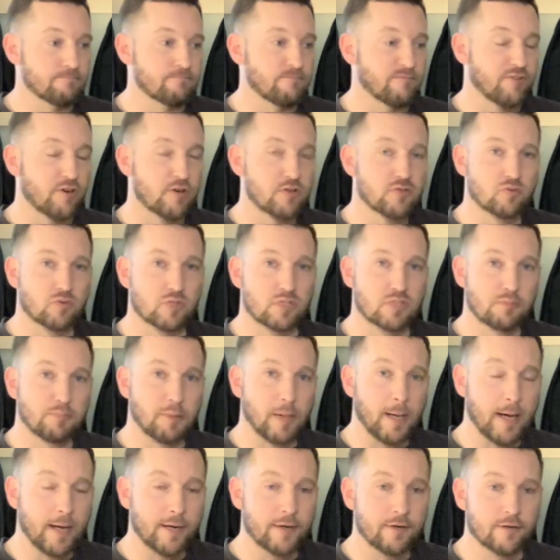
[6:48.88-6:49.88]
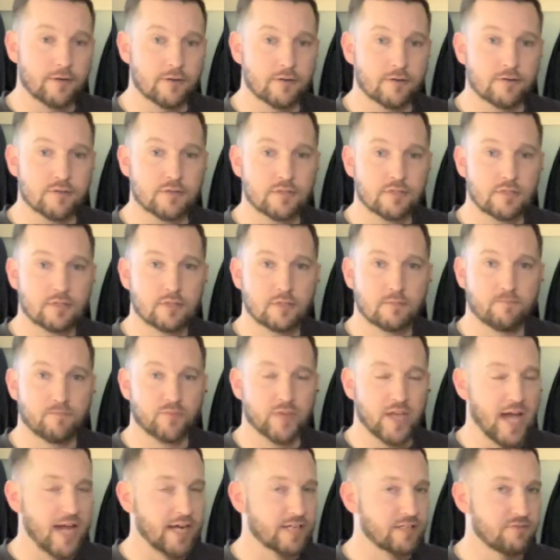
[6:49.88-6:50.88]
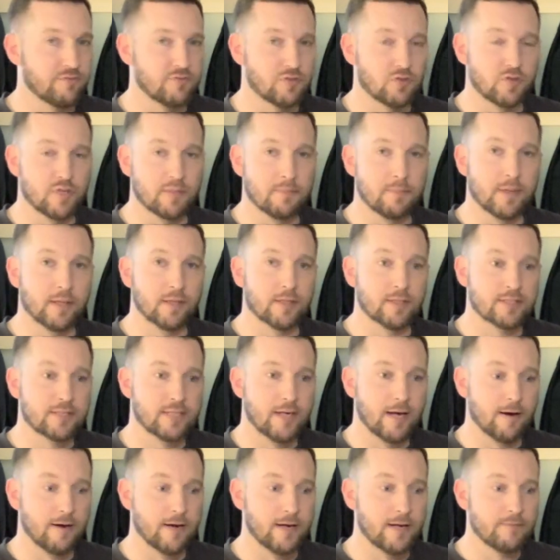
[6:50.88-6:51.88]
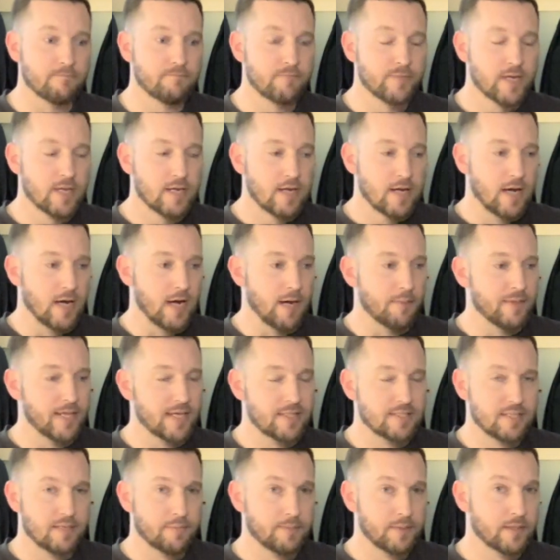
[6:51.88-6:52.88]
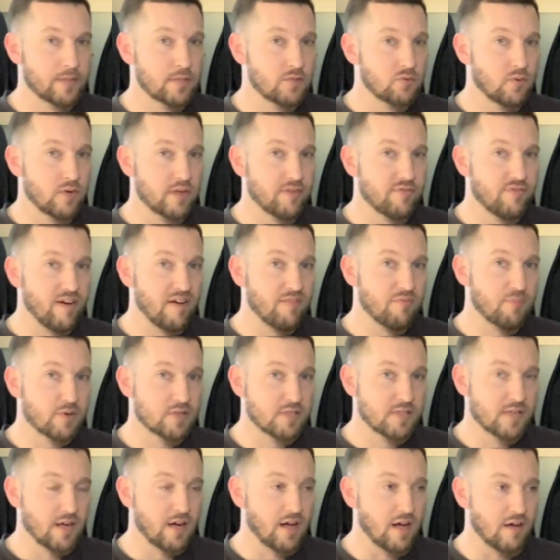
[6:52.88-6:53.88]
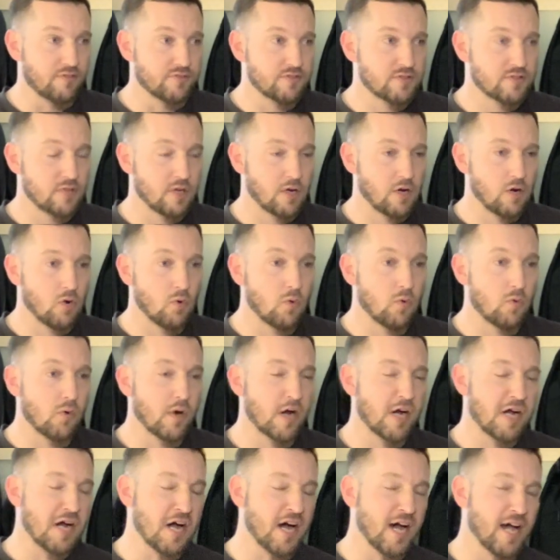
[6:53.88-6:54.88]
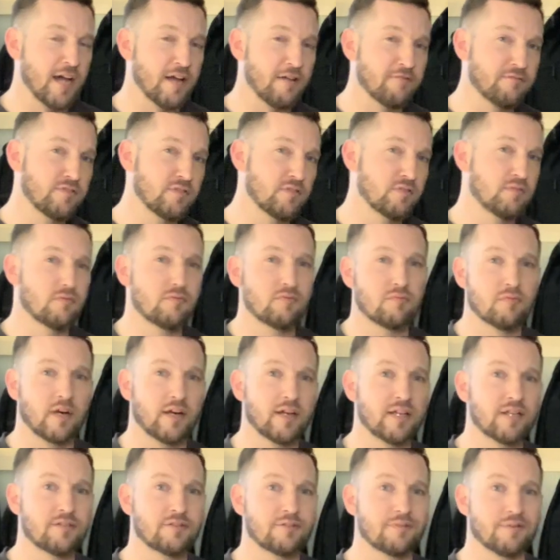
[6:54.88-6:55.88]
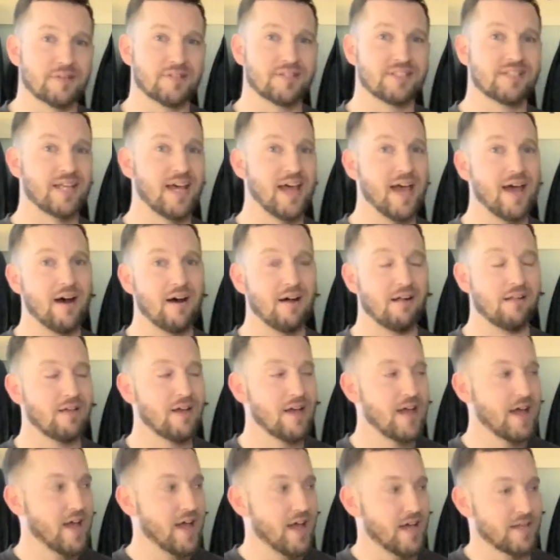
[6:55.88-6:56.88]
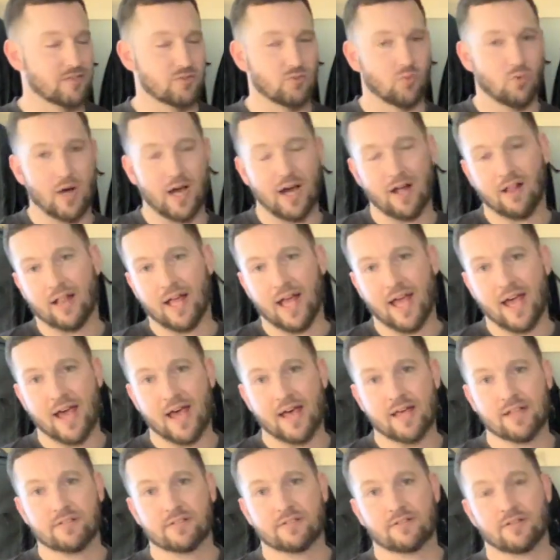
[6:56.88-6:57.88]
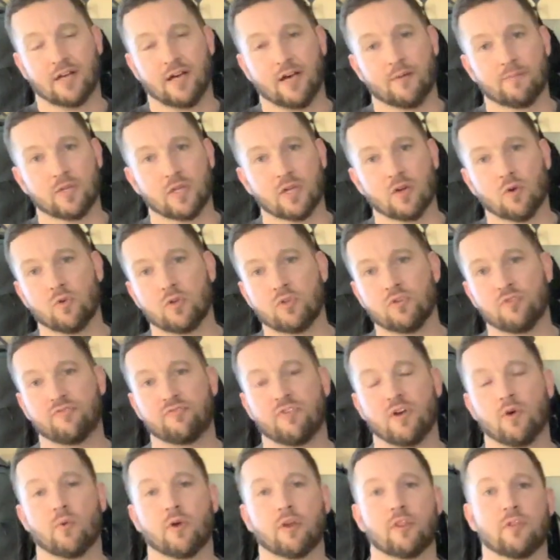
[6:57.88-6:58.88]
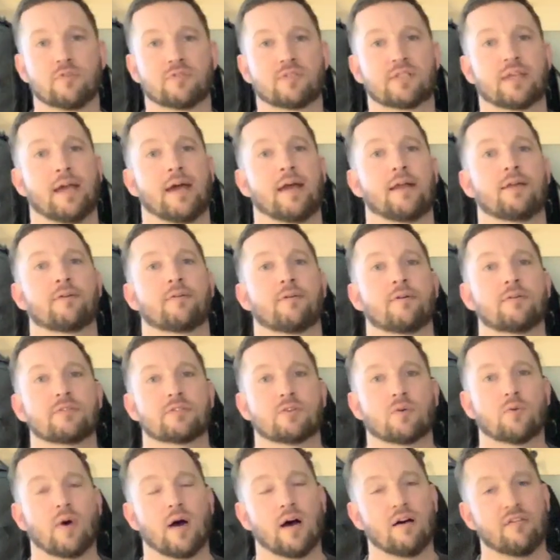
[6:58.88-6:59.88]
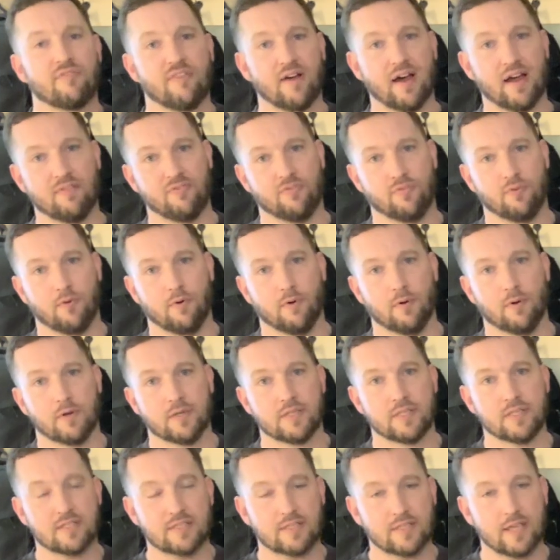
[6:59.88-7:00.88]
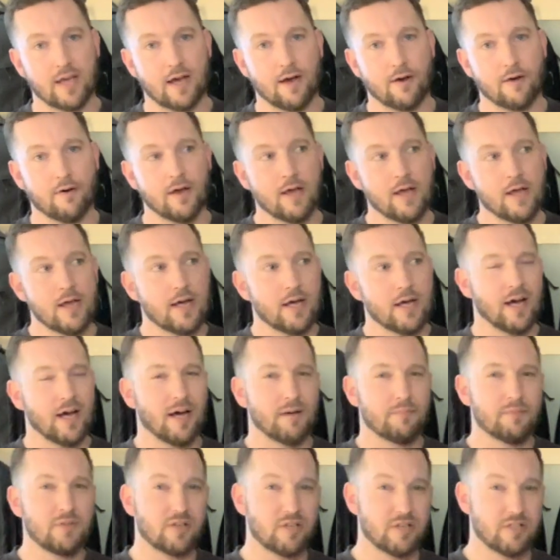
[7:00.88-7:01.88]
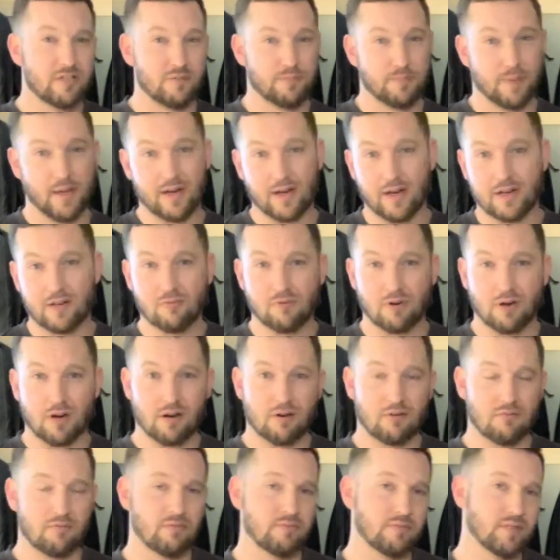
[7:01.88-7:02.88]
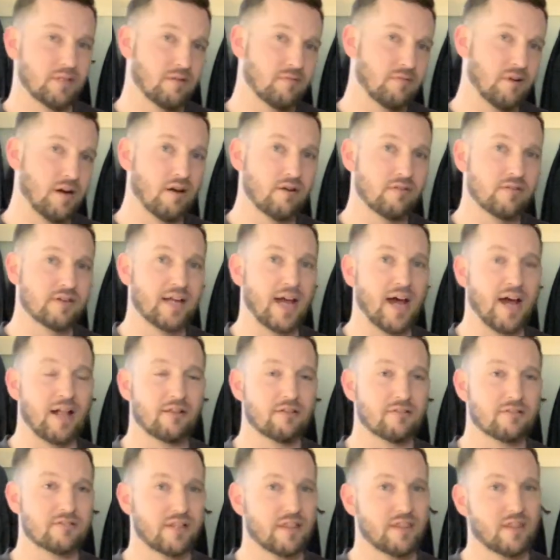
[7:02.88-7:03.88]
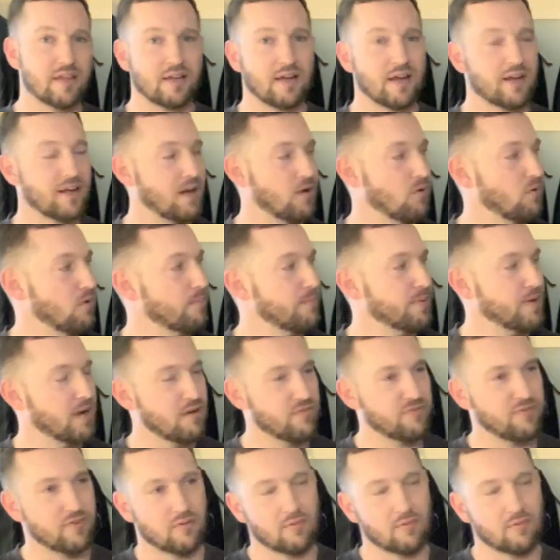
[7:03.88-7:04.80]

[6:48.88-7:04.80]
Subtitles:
first responders, active duty military, and that's typically 25% off. So if you run into a sale, as well as you fit one of those categories to qualify for a discount, you could spend anywhere, $100. I think I got one pair for